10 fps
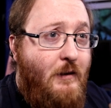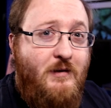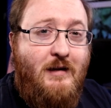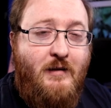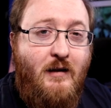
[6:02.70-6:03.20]
was
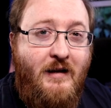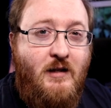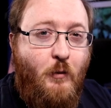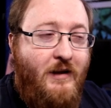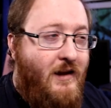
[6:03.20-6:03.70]
actually
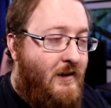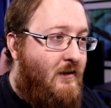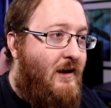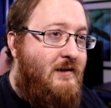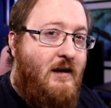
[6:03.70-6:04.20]
linked with
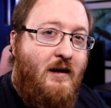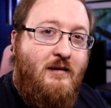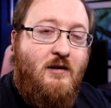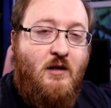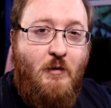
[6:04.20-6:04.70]
Atalanta in
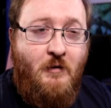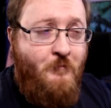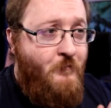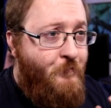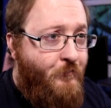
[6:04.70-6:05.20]
the summer,
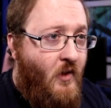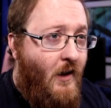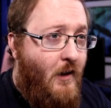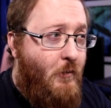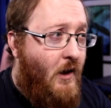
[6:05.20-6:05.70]

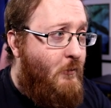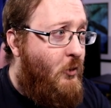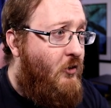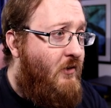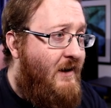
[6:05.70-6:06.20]
but a
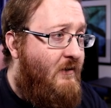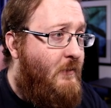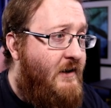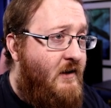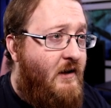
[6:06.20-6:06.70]
move never
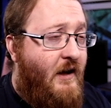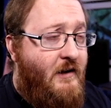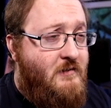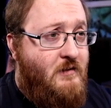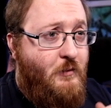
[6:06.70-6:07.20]

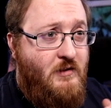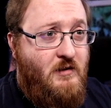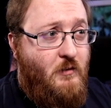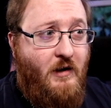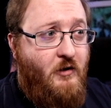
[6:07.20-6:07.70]
materialised, which is
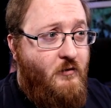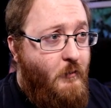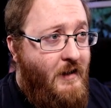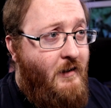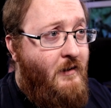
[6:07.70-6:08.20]
quite good for
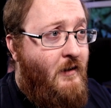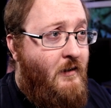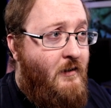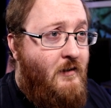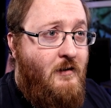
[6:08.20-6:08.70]
me.
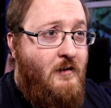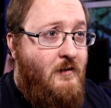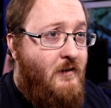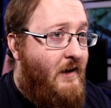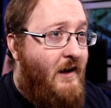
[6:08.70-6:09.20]

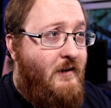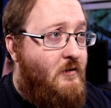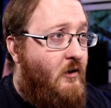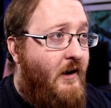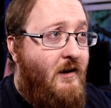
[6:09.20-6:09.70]
Again, he's
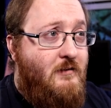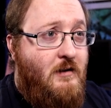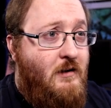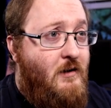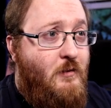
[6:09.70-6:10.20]
alright.
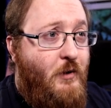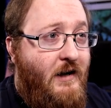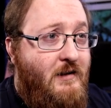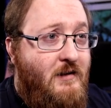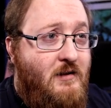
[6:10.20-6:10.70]
Pretty
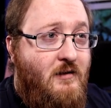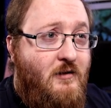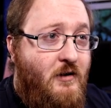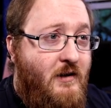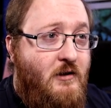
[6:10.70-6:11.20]
decent.
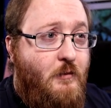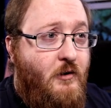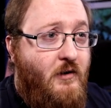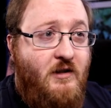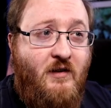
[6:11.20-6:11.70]
13 jumping
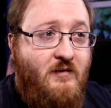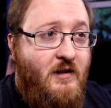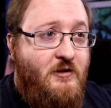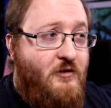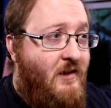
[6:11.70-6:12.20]
reach, 15
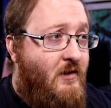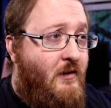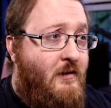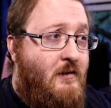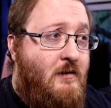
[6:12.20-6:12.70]
strength,
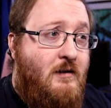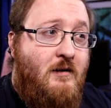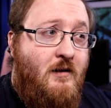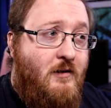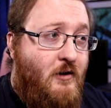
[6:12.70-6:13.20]

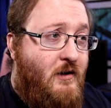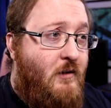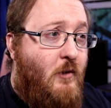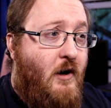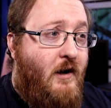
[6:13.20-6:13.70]
13
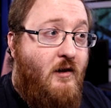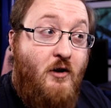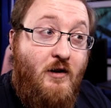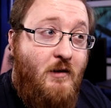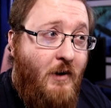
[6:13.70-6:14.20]
marking,
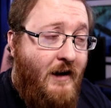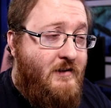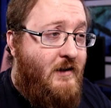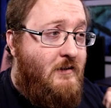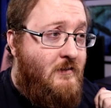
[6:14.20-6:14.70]
13
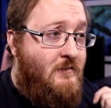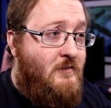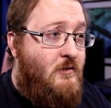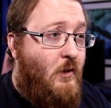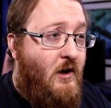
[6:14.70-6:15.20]
passing,
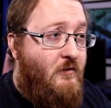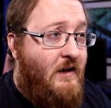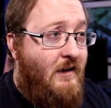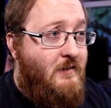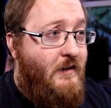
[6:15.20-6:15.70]
12
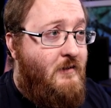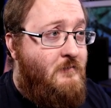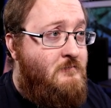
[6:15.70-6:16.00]
tackling.